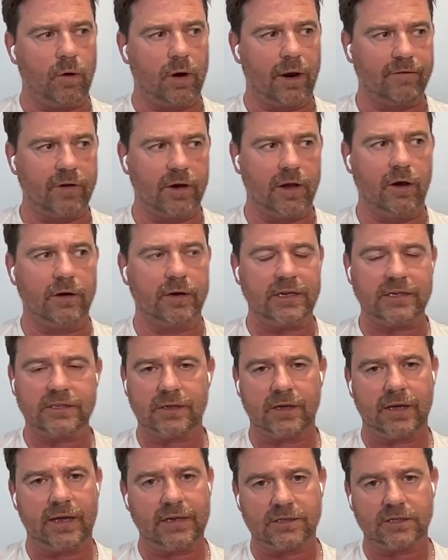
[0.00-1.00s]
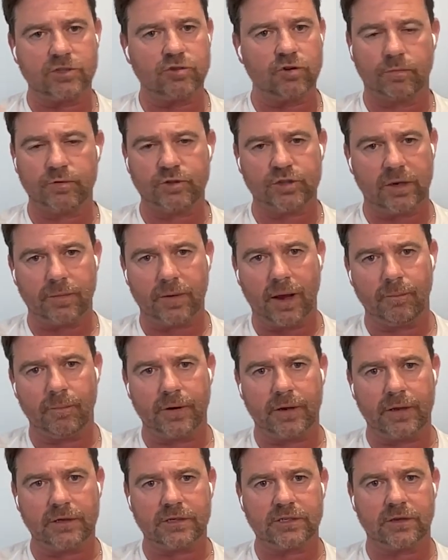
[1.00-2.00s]
I've learned is that it's a dropship
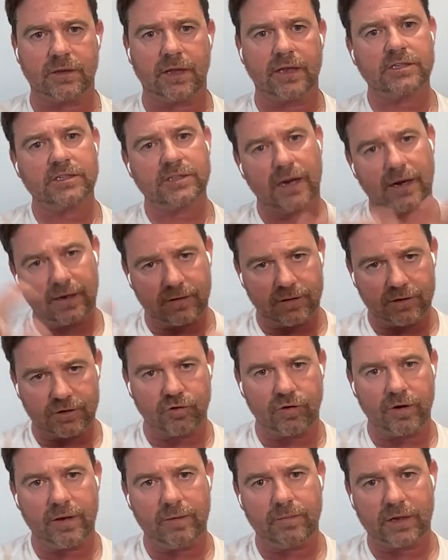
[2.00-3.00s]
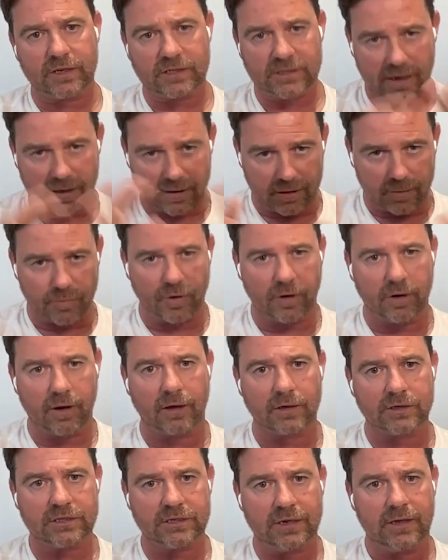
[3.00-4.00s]
company. So they're selling the dream, they're selling the
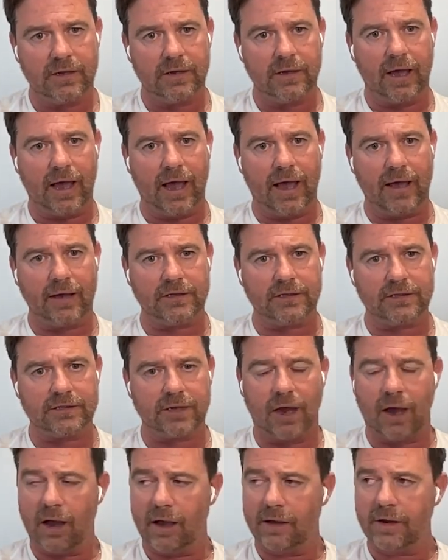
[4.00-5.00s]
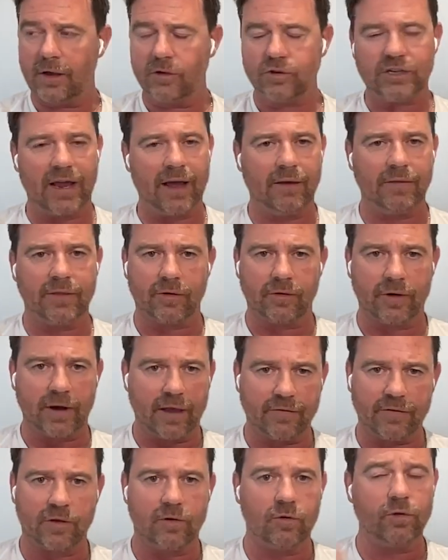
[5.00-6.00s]
product. And uh, no doubt they're
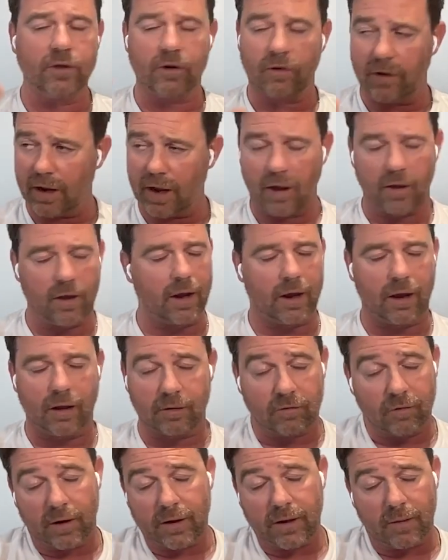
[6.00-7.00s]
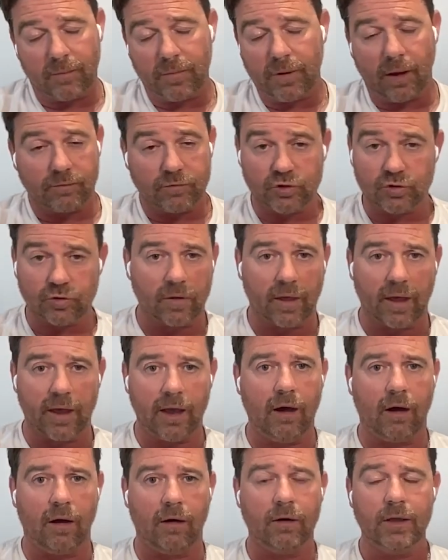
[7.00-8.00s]
unethical. they're a great company. I'm sure they
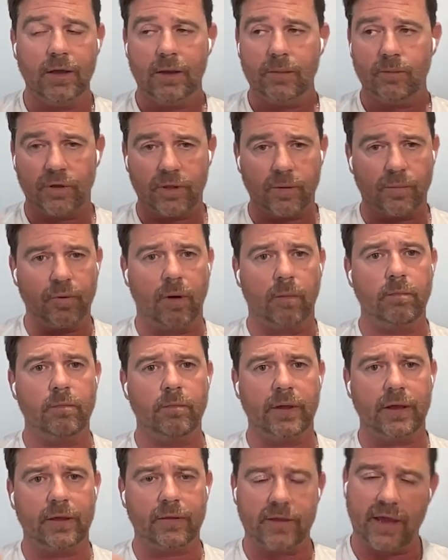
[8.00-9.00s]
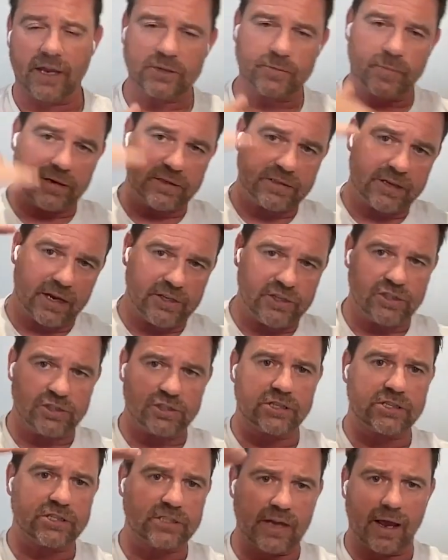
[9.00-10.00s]
are. But the problem being the expectations
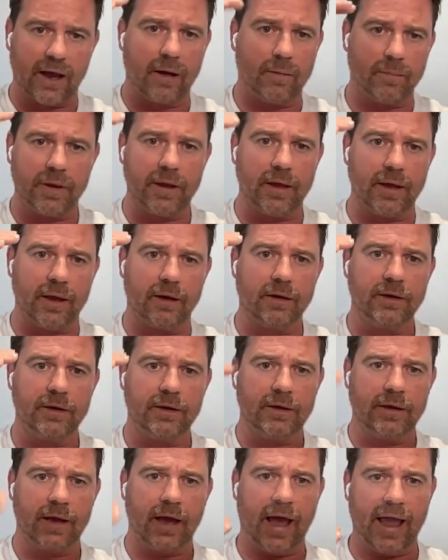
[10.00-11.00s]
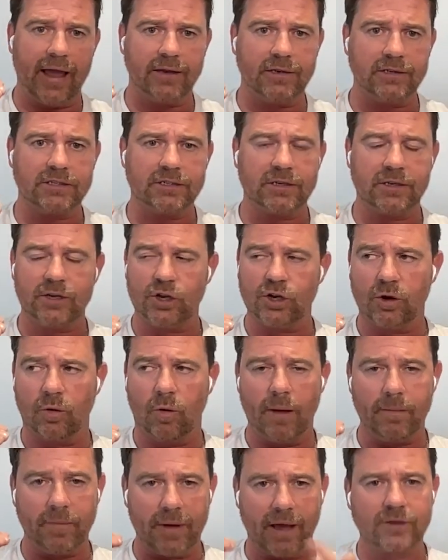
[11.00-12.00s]
are set up here. And, you
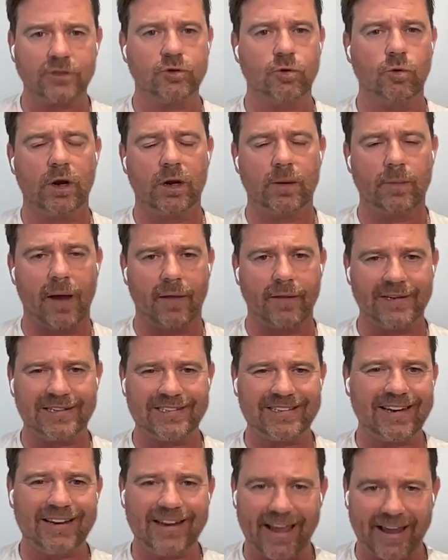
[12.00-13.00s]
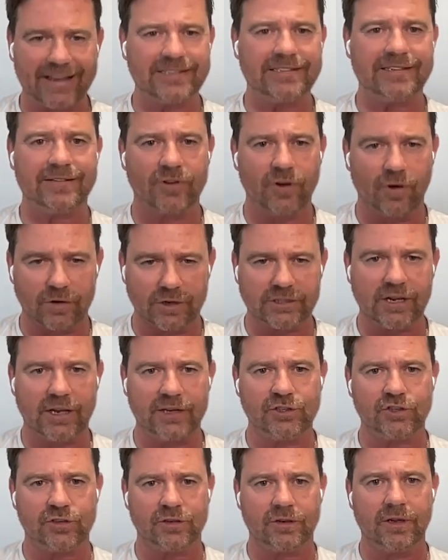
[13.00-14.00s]
know, I'm now talking about this in a negative
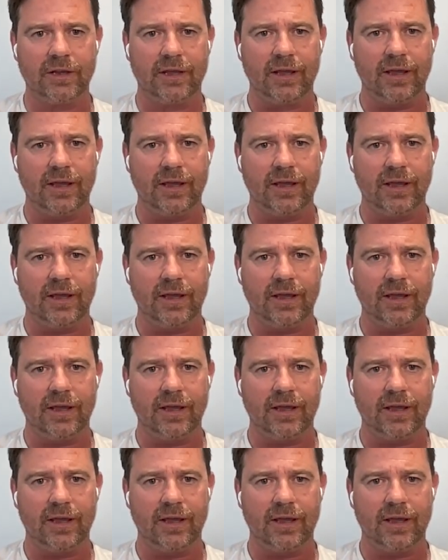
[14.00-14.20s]
connotation.